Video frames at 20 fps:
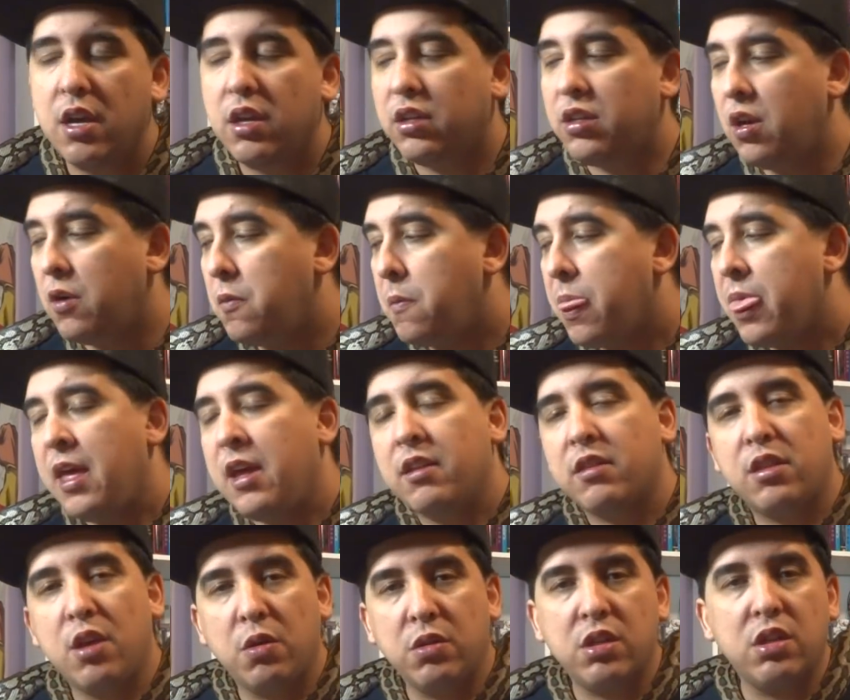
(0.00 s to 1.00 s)
So
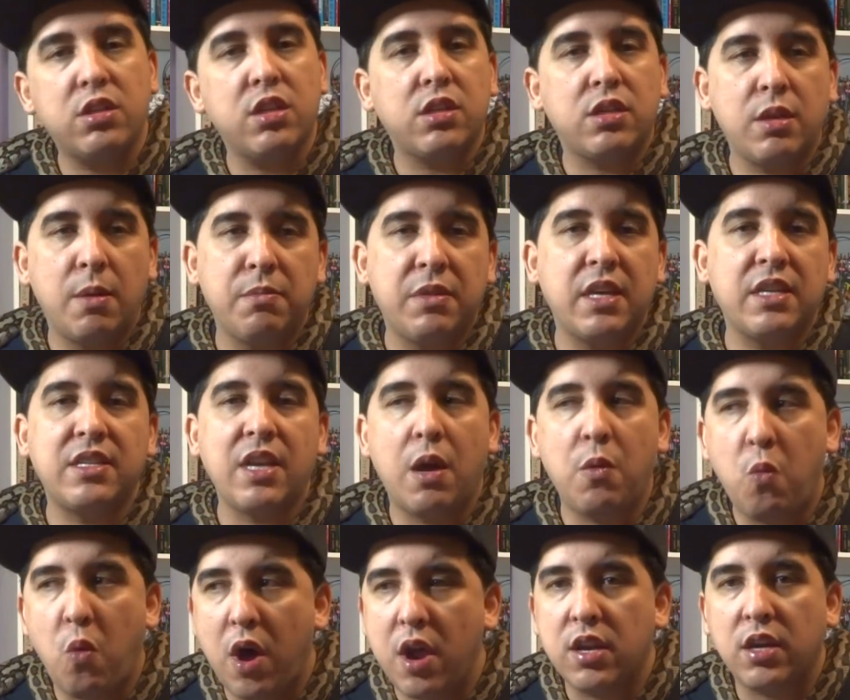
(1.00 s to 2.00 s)
those are just some things I
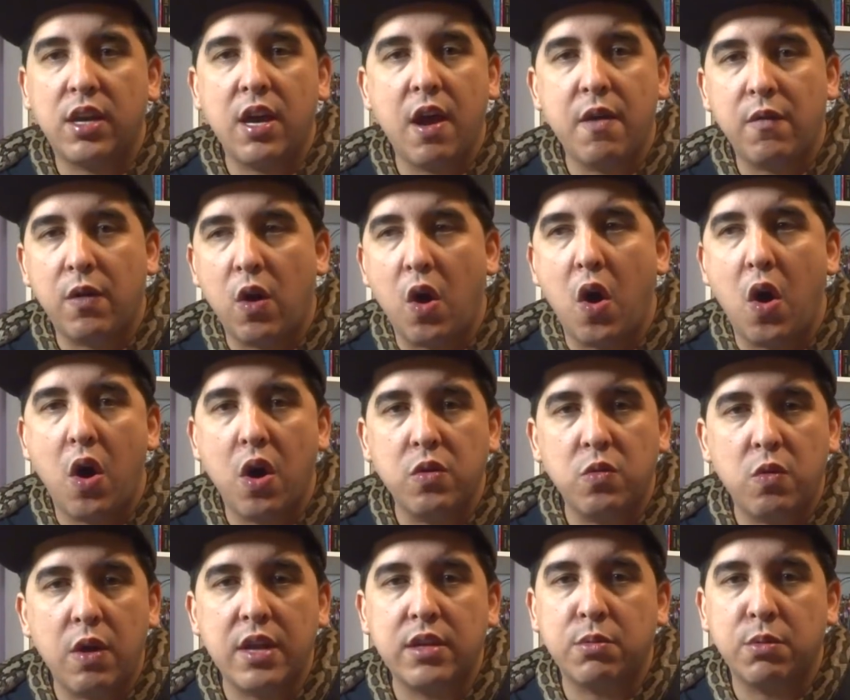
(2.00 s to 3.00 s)
wanted to cover
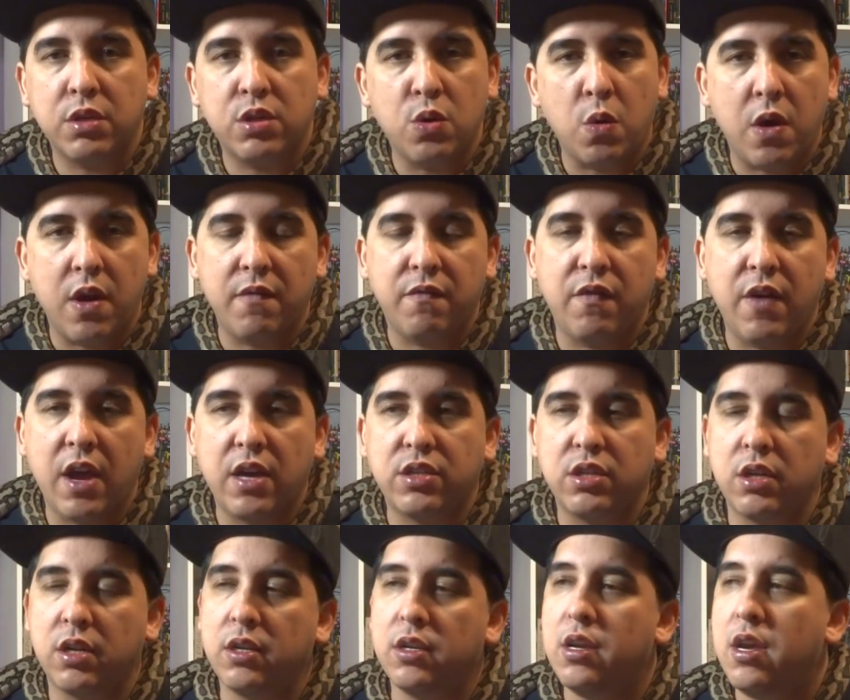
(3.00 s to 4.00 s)
on respiratory
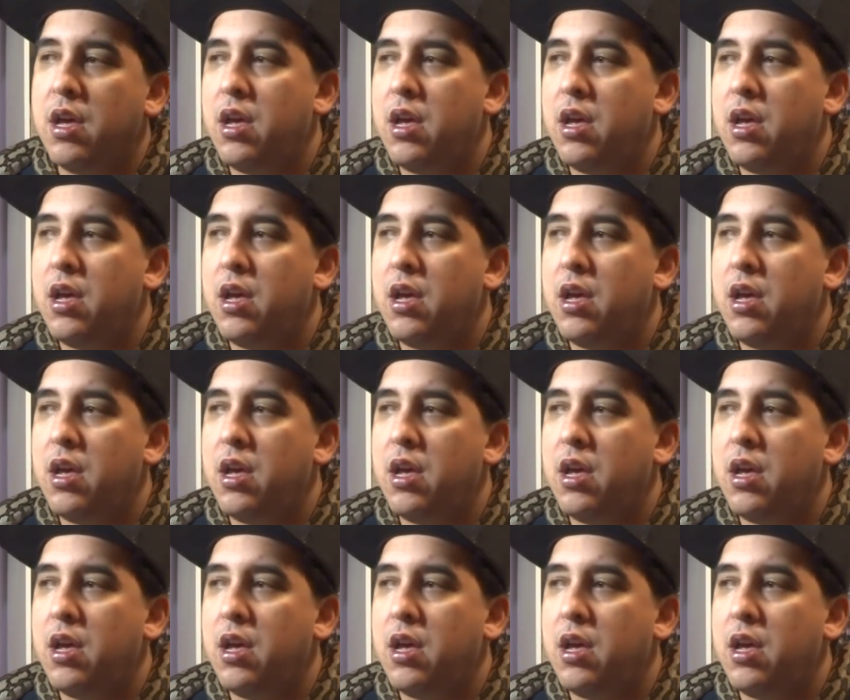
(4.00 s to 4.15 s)
infection.